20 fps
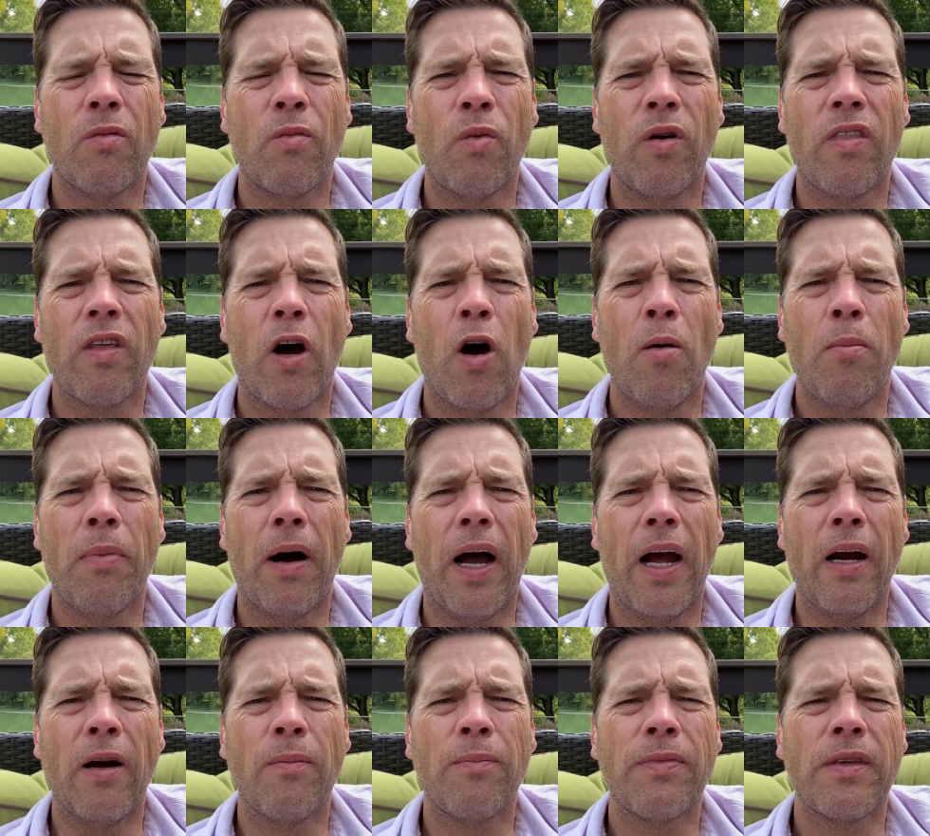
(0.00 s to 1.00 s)
with a home
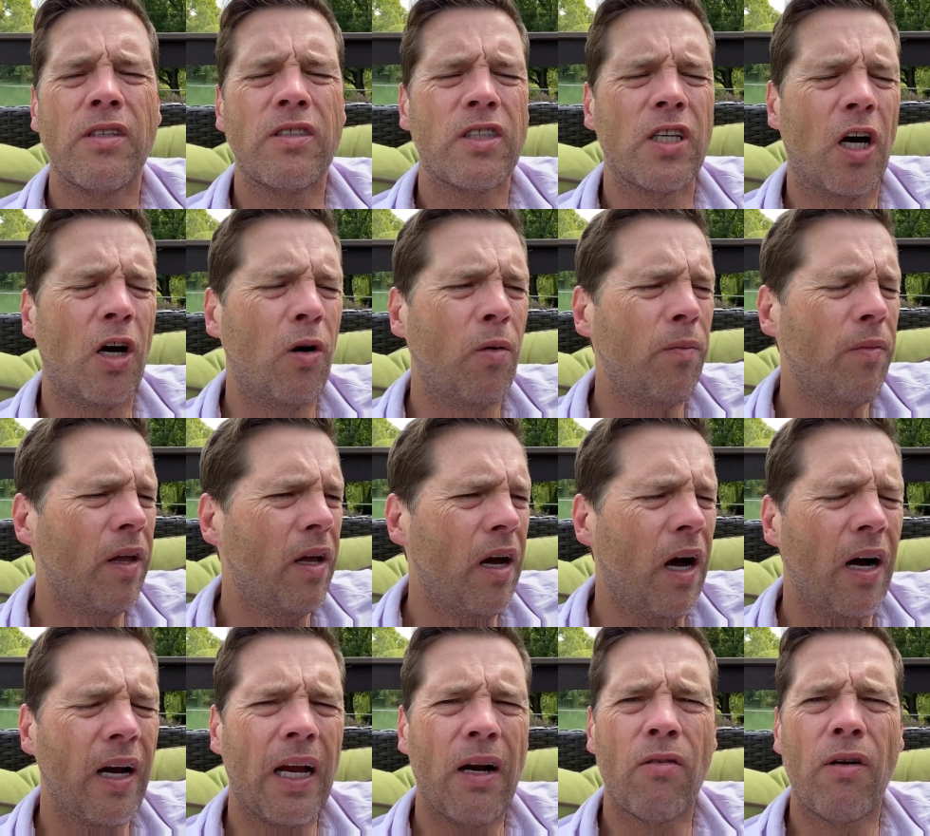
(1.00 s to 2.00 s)
buyer. So
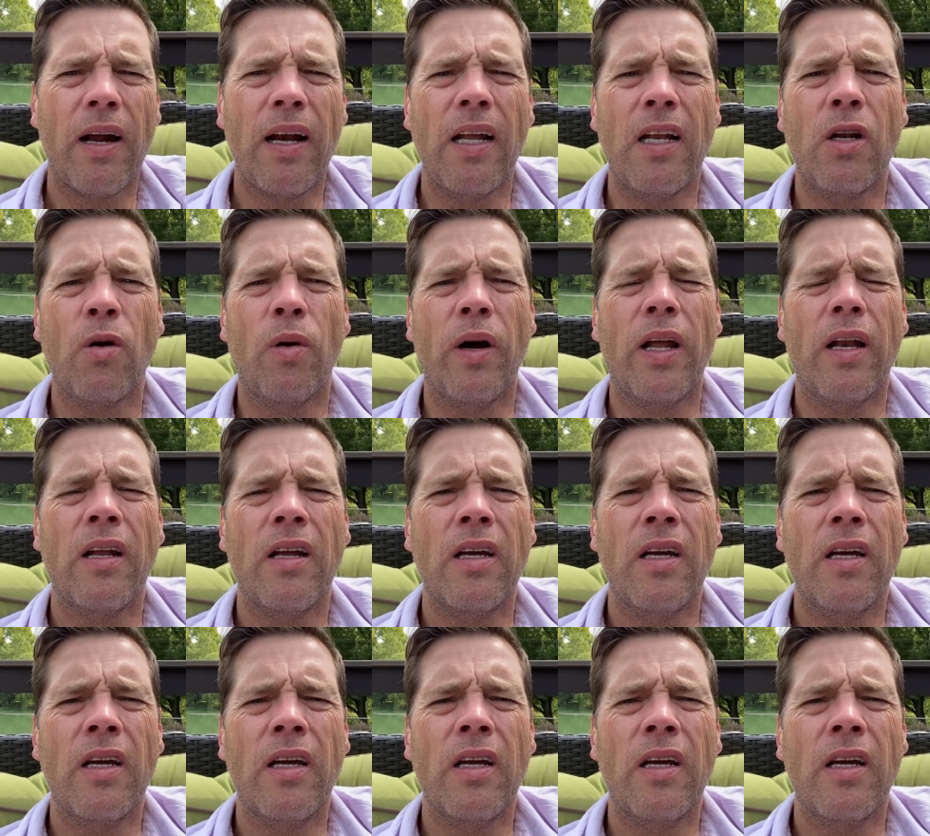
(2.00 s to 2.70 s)
I'll get right into it.